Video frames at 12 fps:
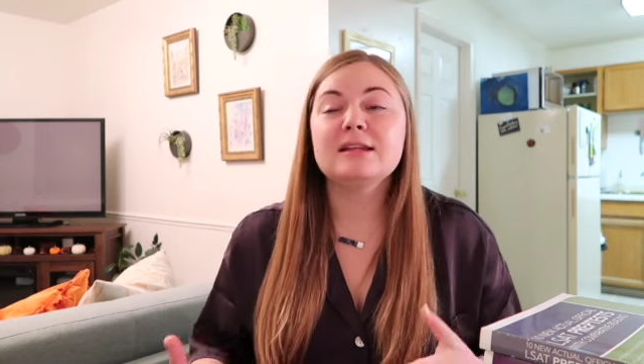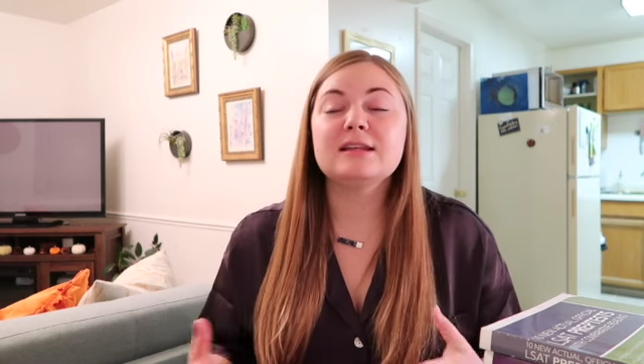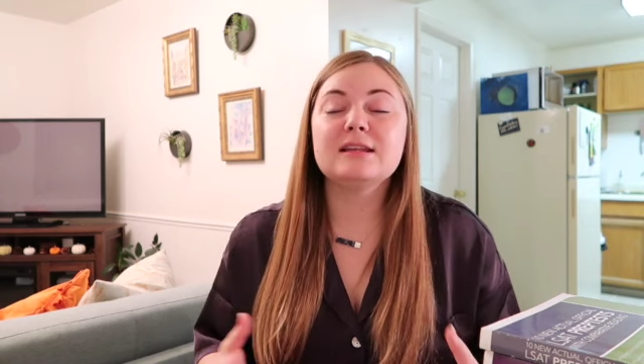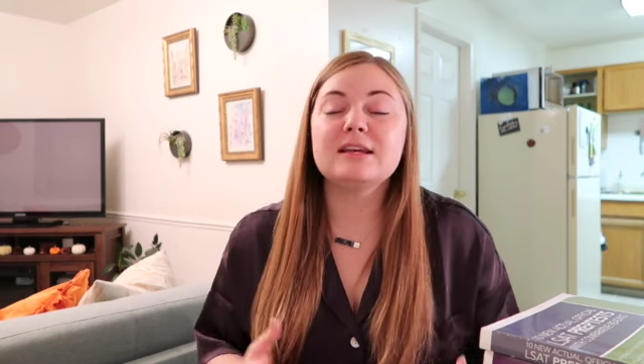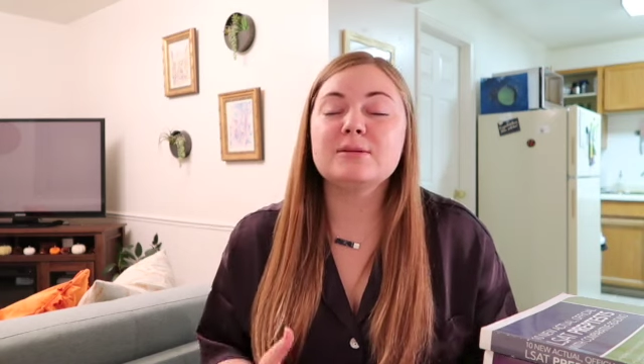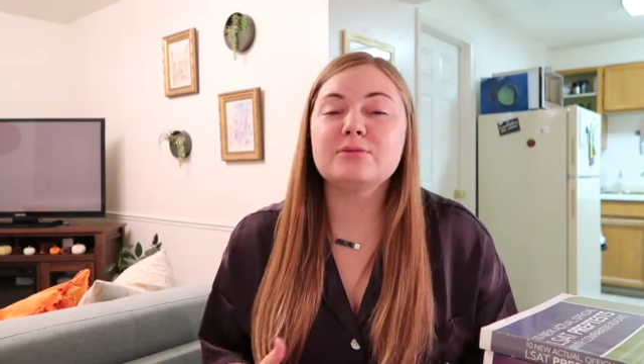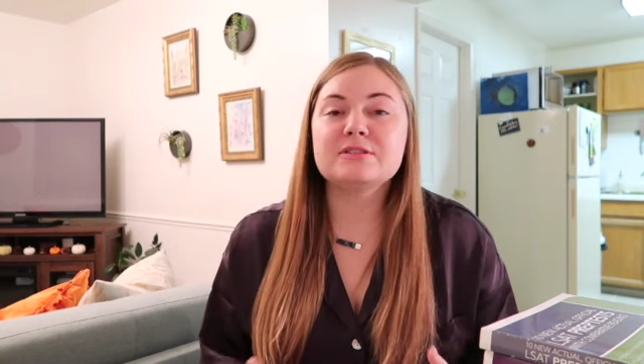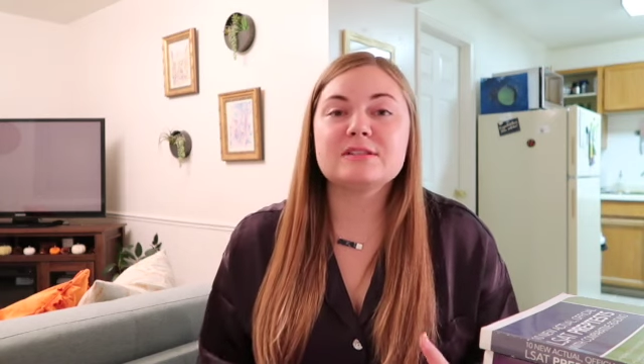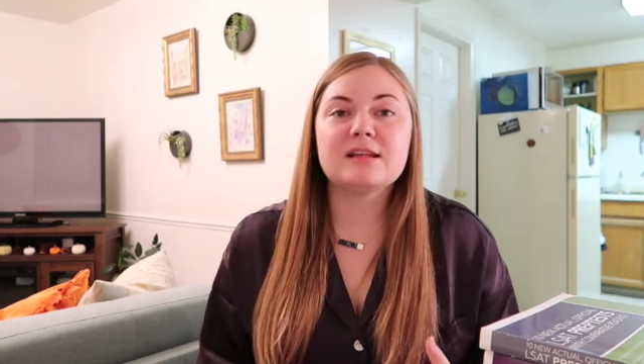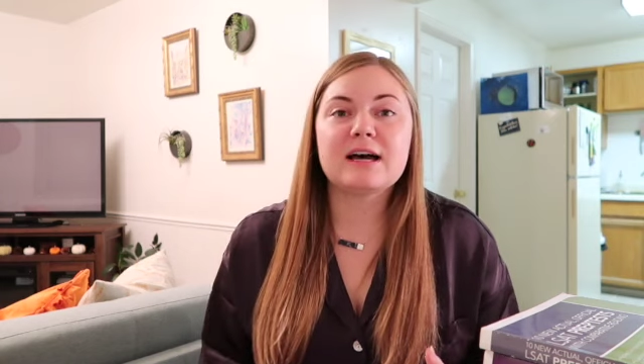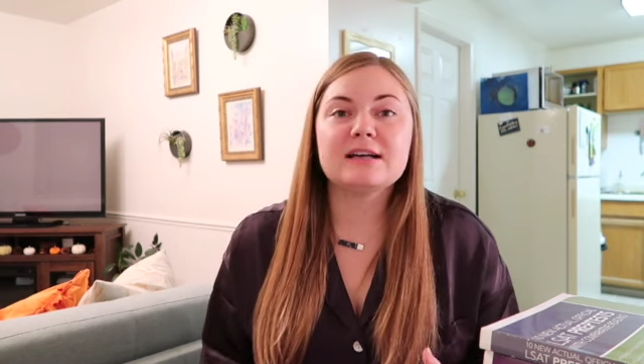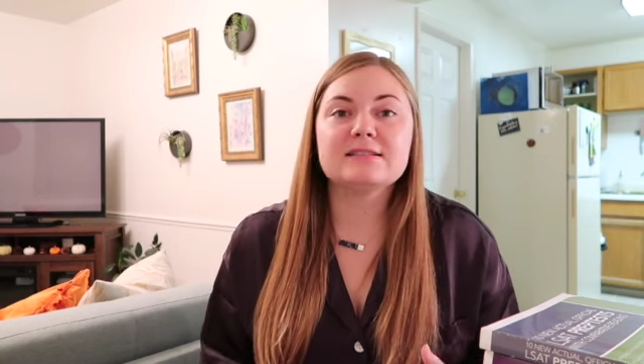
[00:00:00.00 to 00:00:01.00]
the in-person
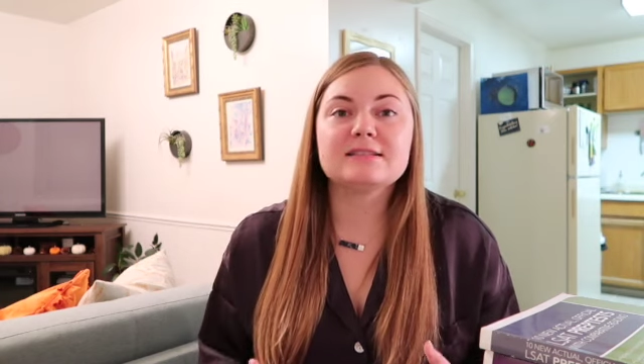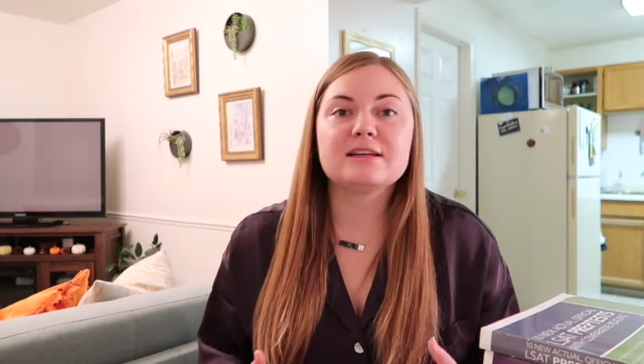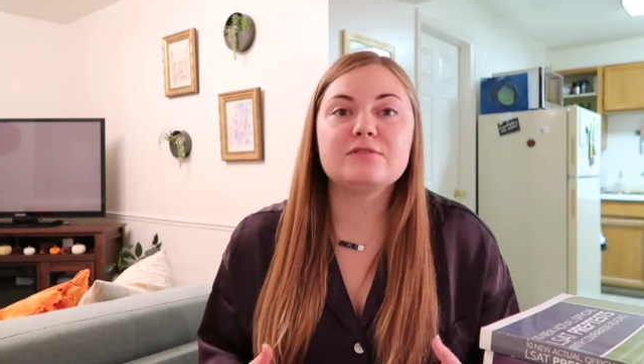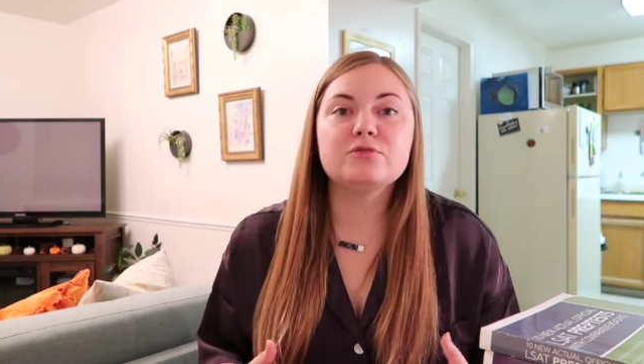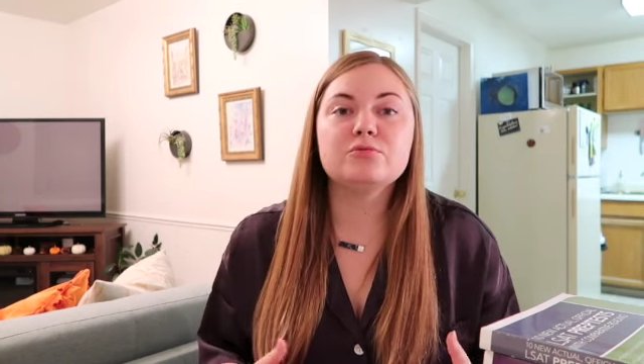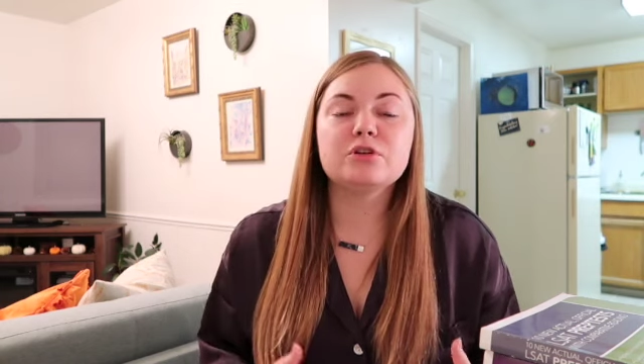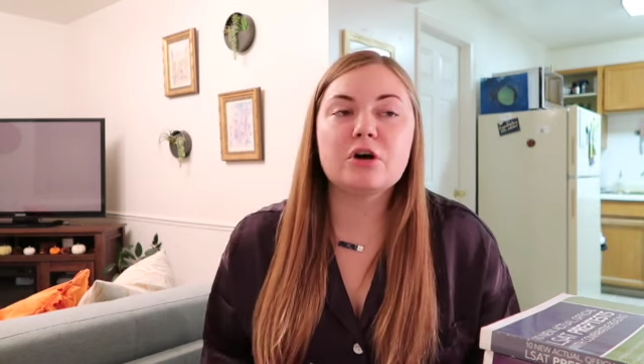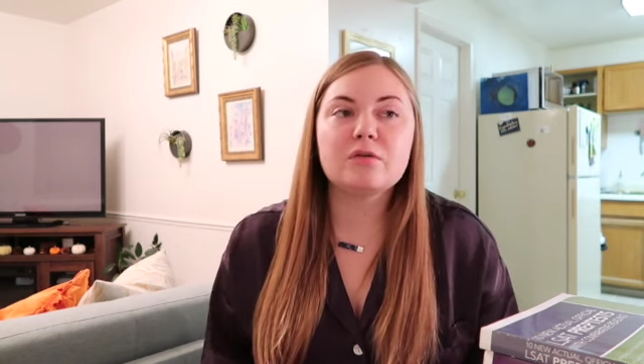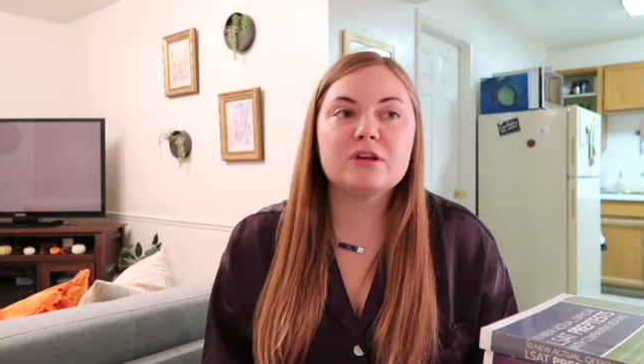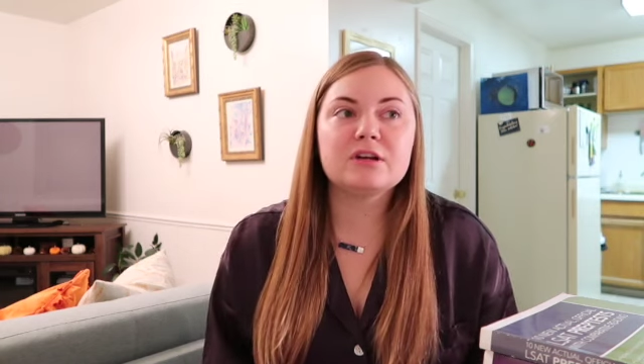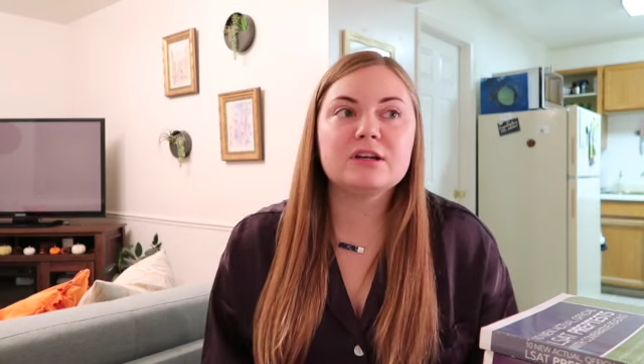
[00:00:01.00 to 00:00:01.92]
class if you know that you're